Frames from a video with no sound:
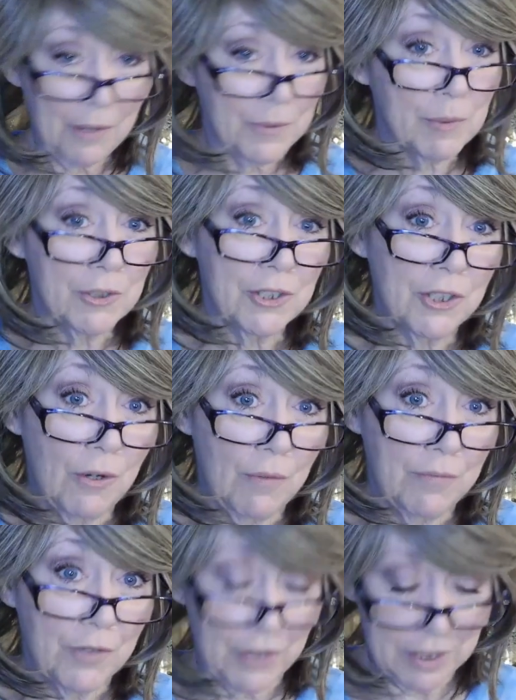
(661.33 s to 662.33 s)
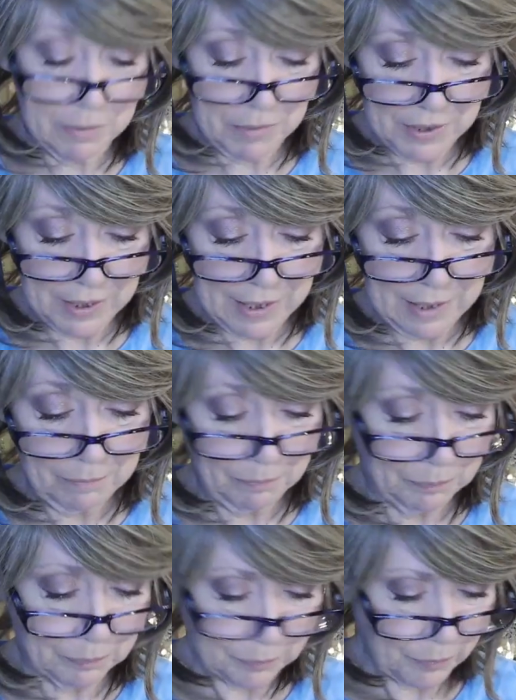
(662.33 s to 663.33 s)
you know, I was supposed to go home for Christmas
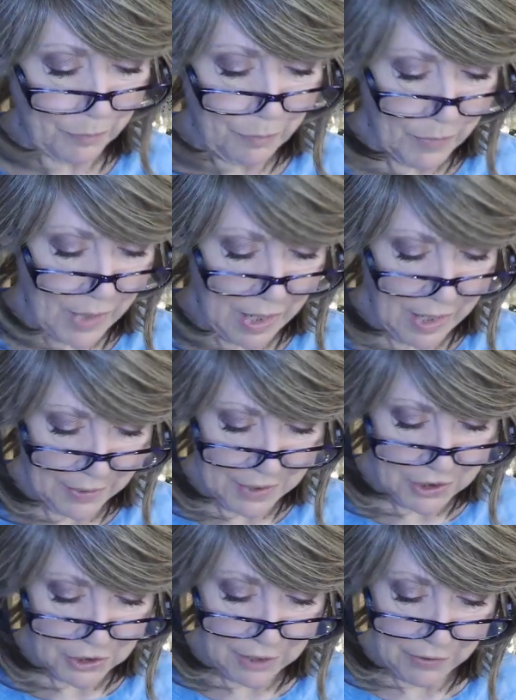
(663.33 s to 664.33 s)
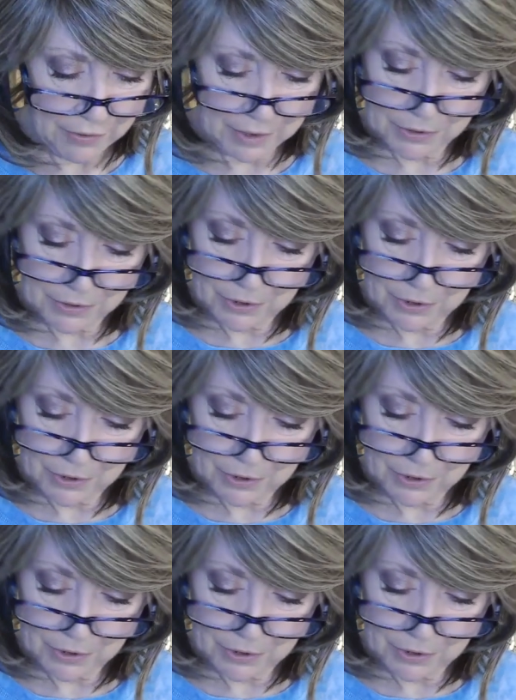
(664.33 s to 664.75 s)
again uh, this year.